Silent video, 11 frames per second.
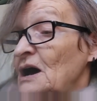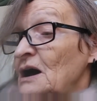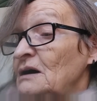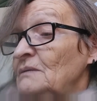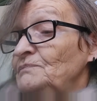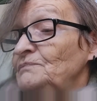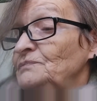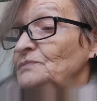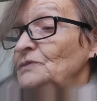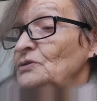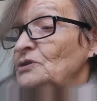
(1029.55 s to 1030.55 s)

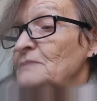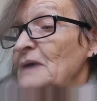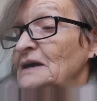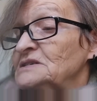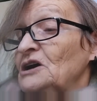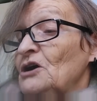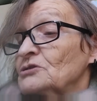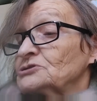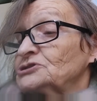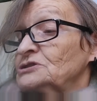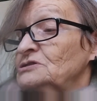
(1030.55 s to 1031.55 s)
you can make a
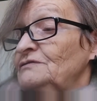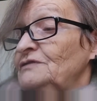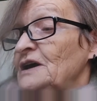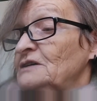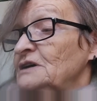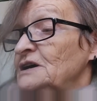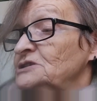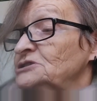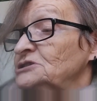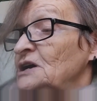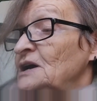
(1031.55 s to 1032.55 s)
decoction of
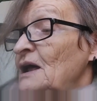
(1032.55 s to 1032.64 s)
licorice